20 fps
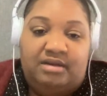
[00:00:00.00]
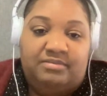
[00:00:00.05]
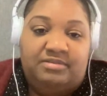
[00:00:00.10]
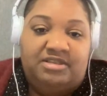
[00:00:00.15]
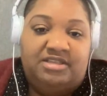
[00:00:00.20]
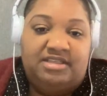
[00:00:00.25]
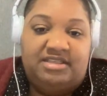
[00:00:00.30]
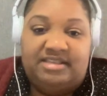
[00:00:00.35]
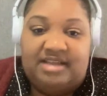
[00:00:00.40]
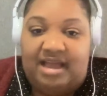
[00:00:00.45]

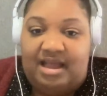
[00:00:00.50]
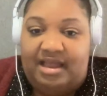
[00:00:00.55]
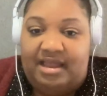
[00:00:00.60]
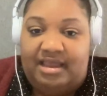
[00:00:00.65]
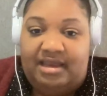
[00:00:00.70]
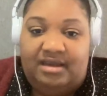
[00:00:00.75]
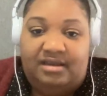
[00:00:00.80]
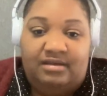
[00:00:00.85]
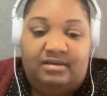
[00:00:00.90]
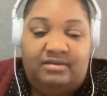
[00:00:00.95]

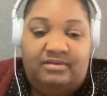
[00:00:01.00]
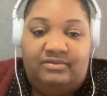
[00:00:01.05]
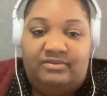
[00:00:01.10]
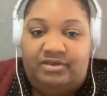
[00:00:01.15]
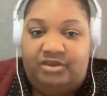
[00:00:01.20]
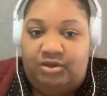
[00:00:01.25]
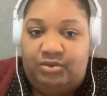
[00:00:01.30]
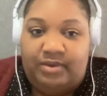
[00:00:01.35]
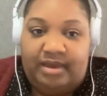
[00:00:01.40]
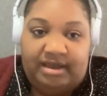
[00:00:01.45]
design
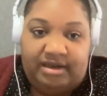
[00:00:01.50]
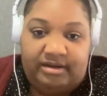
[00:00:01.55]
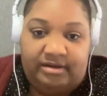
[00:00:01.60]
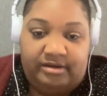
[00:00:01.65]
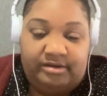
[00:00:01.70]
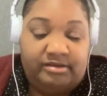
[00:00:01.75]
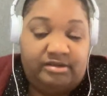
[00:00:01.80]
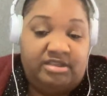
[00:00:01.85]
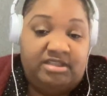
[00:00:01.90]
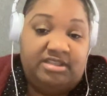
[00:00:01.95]
view
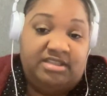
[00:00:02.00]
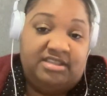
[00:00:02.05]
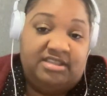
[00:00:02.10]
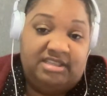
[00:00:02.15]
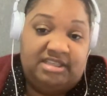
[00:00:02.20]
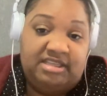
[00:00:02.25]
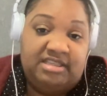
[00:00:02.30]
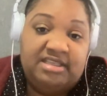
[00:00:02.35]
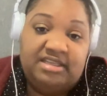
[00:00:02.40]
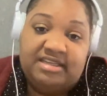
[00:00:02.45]
editor to
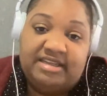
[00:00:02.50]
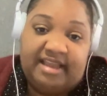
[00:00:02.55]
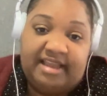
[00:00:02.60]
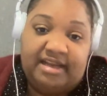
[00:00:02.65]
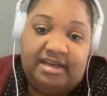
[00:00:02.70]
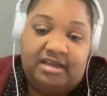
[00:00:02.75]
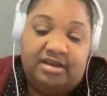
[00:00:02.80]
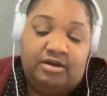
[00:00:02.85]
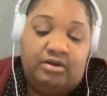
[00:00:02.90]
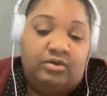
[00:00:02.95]
see the
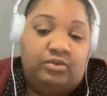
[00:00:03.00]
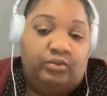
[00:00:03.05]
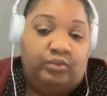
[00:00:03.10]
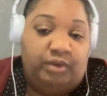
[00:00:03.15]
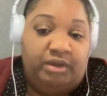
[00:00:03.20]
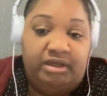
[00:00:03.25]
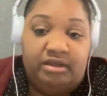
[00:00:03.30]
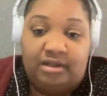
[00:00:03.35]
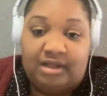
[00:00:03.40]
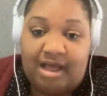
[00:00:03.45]
data
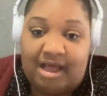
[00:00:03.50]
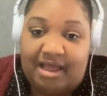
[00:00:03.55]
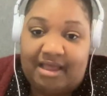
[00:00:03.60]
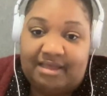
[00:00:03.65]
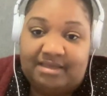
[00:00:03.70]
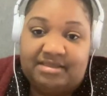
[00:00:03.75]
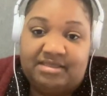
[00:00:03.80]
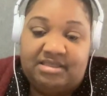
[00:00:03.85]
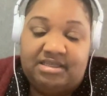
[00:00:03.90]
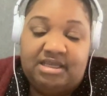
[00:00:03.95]

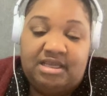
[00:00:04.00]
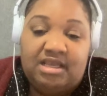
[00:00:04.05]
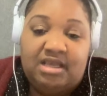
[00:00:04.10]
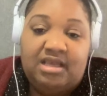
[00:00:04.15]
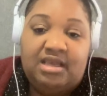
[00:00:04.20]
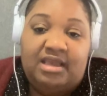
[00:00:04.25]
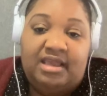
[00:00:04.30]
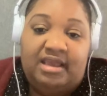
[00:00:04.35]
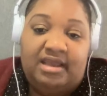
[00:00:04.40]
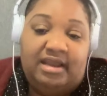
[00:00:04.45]
realized
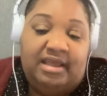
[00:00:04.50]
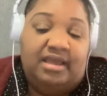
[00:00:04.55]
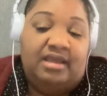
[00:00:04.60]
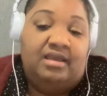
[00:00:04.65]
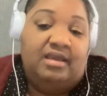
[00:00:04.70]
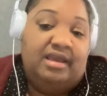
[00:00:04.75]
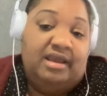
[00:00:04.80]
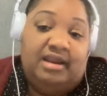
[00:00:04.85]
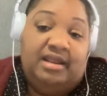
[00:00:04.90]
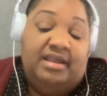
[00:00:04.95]
in
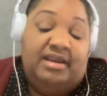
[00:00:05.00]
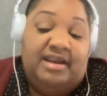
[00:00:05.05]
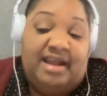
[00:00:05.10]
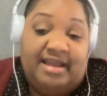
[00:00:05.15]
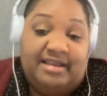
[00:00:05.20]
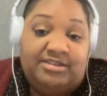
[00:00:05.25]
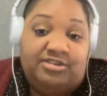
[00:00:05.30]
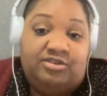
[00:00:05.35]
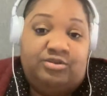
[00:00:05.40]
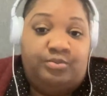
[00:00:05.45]
a
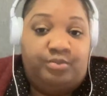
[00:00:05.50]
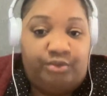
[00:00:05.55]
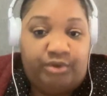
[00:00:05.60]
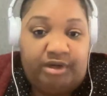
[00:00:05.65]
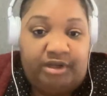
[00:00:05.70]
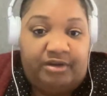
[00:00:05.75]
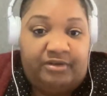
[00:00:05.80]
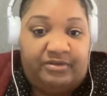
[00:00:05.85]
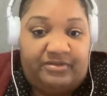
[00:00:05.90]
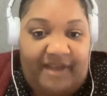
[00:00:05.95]
nicer,
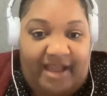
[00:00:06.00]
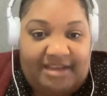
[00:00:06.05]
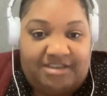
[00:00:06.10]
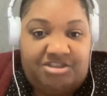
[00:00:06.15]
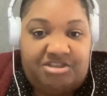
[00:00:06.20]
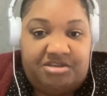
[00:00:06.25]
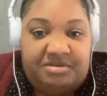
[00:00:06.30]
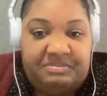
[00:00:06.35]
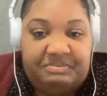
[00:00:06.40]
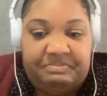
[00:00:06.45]
prettier
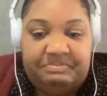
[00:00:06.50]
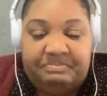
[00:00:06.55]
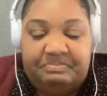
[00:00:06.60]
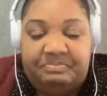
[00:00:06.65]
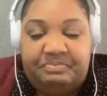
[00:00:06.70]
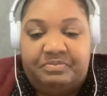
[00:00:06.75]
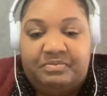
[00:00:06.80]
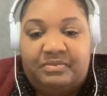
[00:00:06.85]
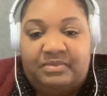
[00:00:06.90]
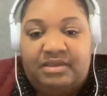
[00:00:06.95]
fashion.
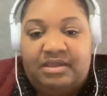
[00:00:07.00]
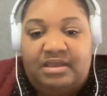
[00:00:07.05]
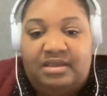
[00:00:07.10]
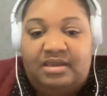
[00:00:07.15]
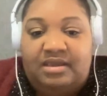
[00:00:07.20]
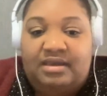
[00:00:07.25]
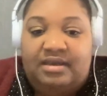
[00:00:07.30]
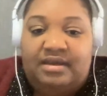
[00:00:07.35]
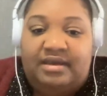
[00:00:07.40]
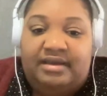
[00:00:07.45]

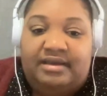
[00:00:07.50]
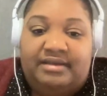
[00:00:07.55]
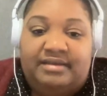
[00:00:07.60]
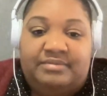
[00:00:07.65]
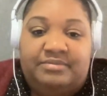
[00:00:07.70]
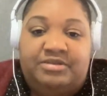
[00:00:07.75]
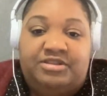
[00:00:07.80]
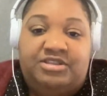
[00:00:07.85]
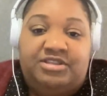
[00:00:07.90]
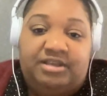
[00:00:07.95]

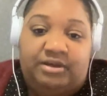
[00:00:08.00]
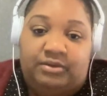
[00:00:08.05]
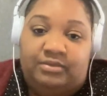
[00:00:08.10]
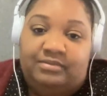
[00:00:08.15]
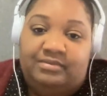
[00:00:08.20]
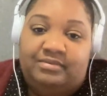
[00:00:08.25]
So